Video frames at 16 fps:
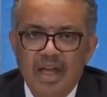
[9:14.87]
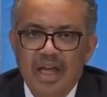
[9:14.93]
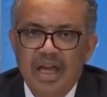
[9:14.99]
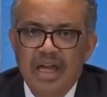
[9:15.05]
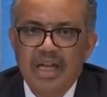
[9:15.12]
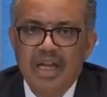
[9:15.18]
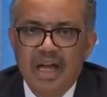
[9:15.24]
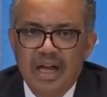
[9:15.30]

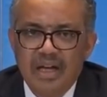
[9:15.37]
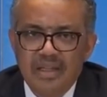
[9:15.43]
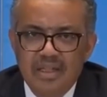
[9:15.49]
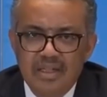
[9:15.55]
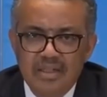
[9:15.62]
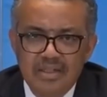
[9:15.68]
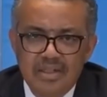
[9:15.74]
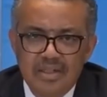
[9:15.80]
and
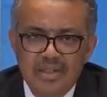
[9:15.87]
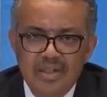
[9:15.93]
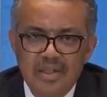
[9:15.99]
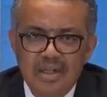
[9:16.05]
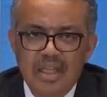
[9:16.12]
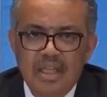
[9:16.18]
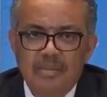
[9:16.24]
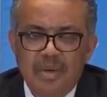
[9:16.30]
others
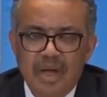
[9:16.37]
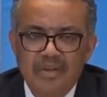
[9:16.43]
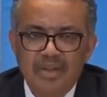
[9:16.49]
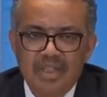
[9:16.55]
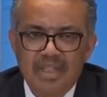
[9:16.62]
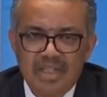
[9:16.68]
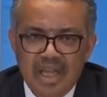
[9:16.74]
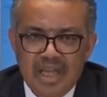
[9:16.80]
in the
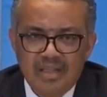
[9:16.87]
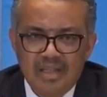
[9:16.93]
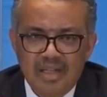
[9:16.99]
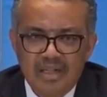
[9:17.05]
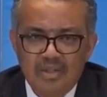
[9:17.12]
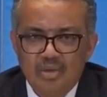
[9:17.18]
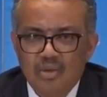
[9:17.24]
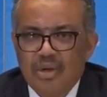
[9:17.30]
private
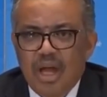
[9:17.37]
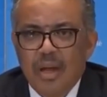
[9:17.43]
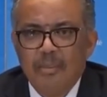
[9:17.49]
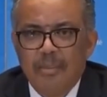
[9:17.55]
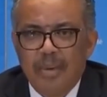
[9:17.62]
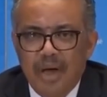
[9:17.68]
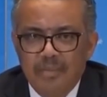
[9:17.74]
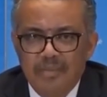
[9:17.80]
sector to
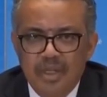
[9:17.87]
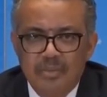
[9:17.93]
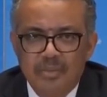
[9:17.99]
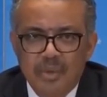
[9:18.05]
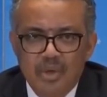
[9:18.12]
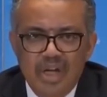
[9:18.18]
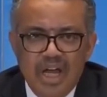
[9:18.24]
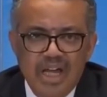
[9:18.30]
ramp up the
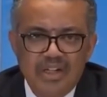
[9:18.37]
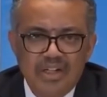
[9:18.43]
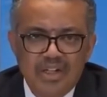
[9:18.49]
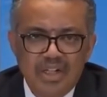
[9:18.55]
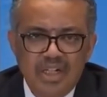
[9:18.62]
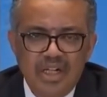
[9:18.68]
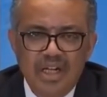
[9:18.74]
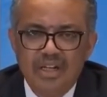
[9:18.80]

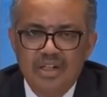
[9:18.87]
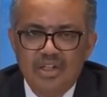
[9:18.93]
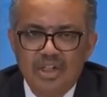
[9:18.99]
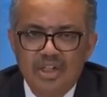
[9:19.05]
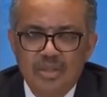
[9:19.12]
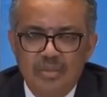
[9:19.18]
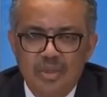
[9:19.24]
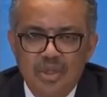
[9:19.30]
production and
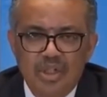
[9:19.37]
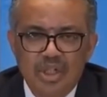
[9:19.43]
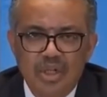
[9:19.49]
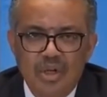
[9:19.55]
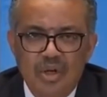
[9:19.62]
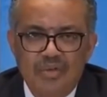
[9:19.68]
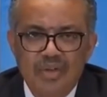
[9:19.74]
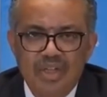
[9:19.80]

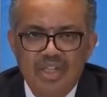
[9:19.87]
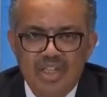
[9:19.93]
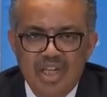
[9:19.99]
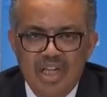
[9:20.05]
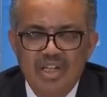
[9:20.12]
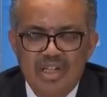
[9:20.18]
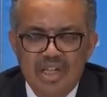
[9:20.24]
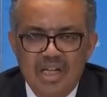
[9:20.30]
distribution of
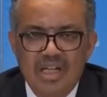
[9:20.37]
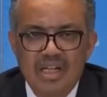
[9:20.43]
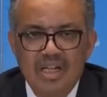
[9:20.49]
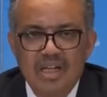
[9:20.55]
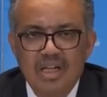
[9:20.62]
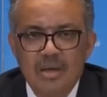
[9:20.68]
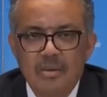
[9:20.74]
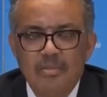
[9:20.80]
essential
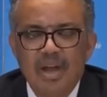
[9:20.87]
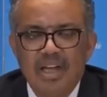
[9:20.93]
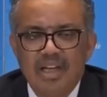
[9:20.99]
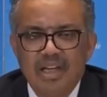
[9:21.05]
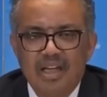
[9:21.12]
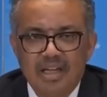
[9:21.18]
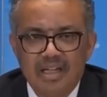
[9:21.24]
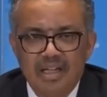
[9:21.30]

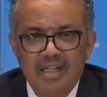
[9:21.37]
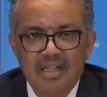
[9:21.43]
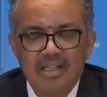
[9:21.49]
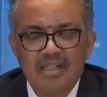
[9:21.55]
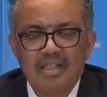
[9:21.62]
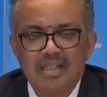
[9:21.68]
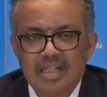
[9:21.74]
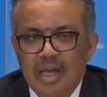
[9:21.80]
medical
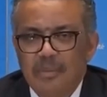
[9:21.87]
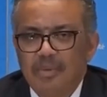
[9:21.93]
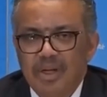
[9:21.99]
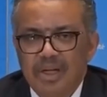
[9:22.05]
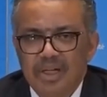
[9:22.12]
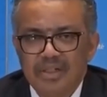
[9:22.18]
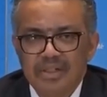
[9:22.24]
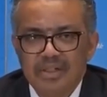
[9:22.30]

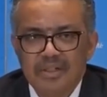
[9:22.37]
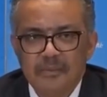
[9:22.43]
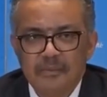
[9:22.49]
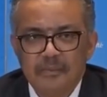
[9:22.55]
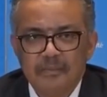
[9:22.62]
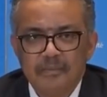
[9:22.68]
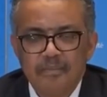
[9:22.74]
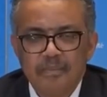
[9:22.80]
supplies.
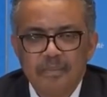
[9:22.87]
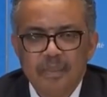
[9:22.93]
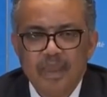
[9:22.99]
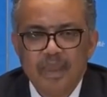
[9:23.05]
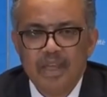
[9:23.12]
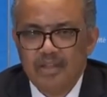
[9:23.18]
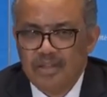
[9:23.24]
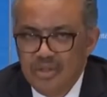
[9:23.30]

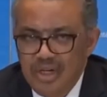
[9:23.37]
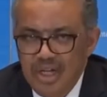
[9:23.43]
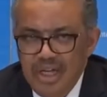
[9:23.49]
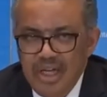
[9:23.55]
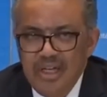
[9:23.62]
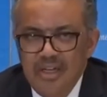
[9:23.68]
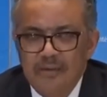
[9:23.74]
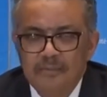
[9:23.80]

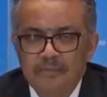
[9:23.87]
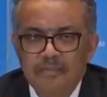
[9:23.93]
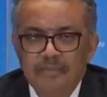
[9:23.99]
Today,